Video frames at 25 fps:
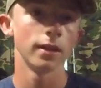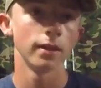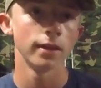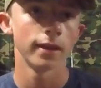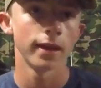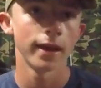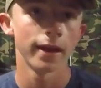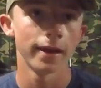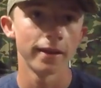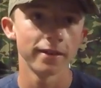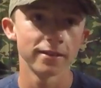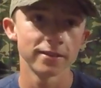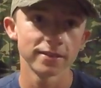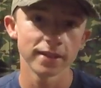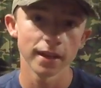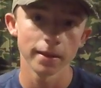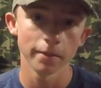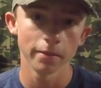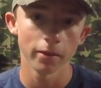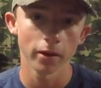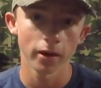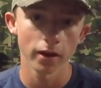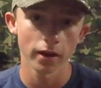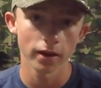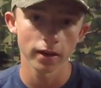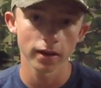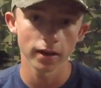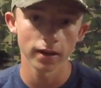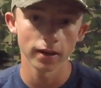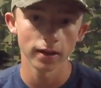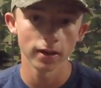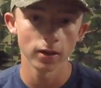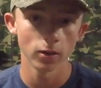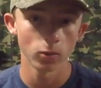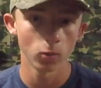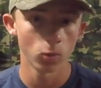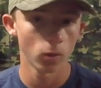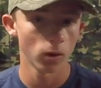in that state park and
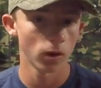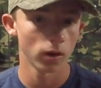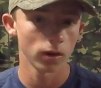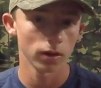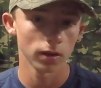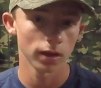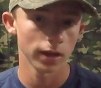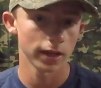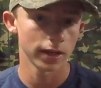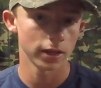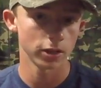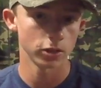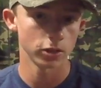it worked like